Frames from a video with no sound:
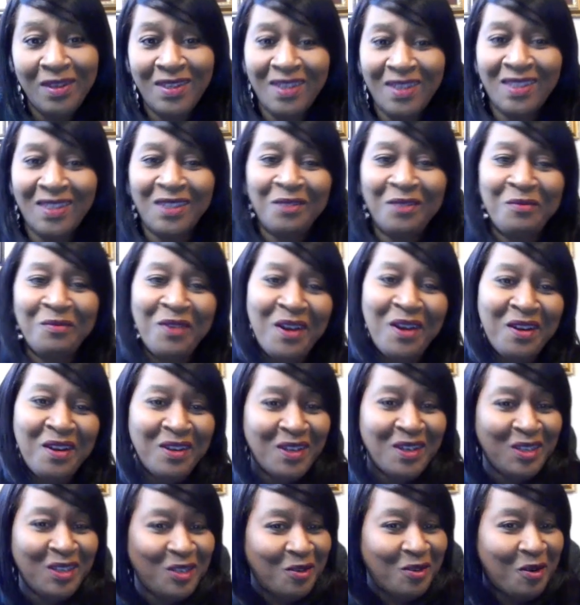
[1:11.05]
just a word,
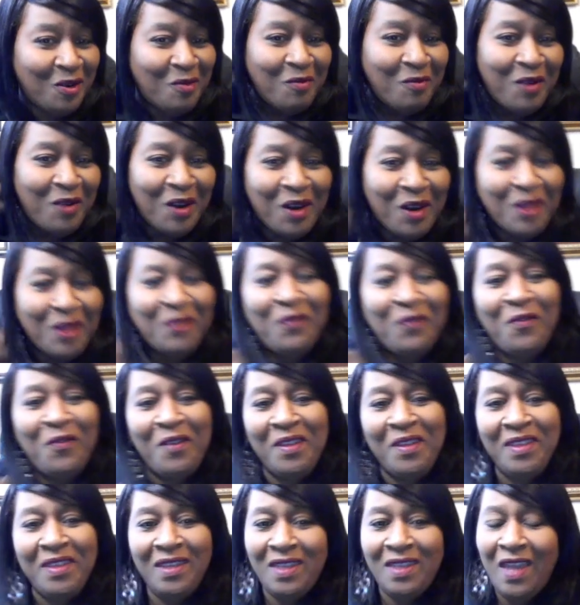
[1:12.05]
a short word
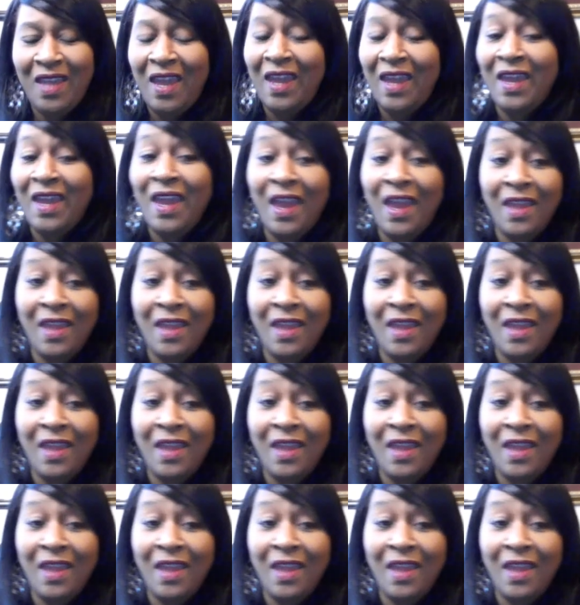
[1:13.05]
for the day.